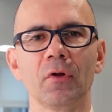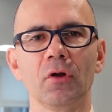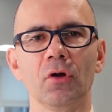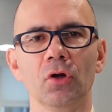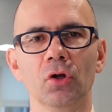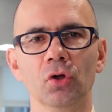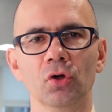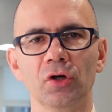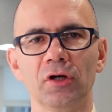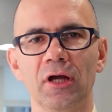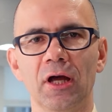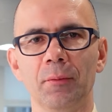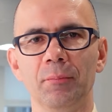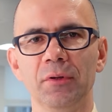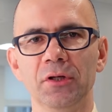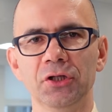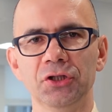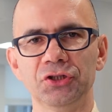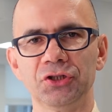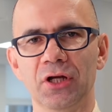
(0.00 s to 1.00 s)
look
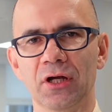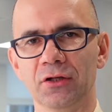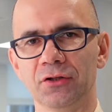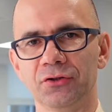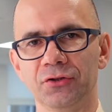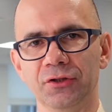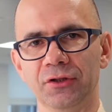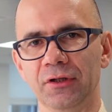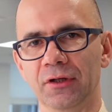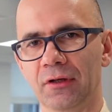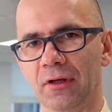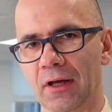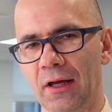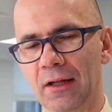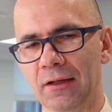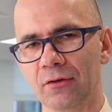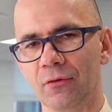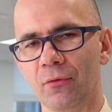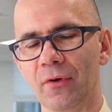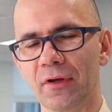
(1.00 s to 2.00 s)
up each country
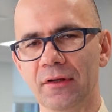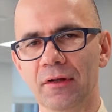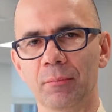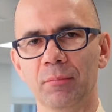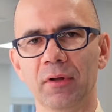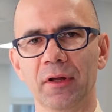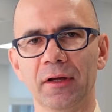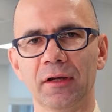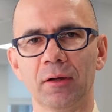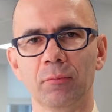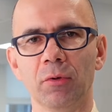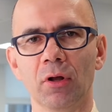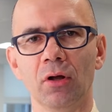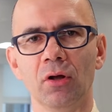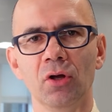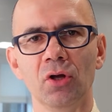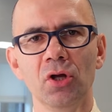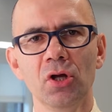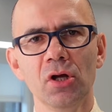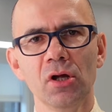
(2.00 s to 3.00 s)
and the rate applicable.
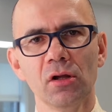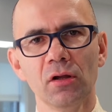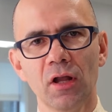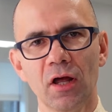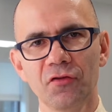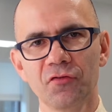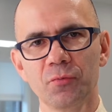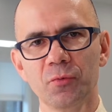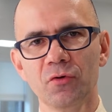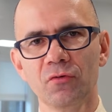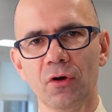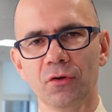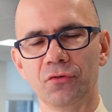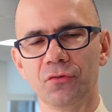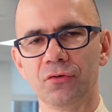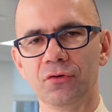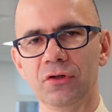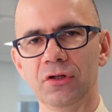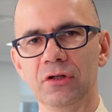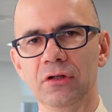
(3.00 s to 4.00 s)
Let's move on
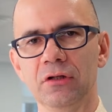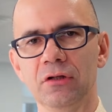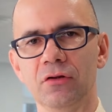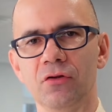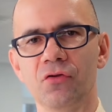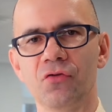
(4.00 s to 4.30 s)
to the